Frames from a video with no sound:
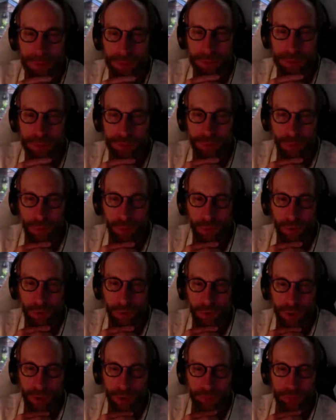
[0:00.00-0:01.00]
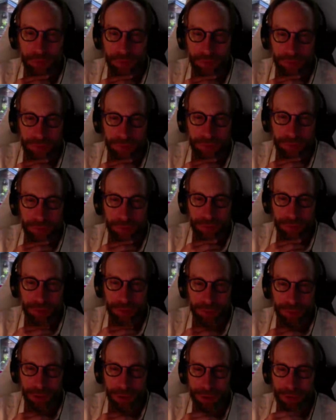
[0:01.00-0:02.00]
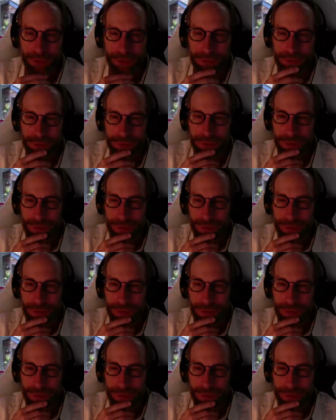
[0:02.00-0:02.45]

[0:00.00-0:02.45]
So you don't have to listen to the introduction.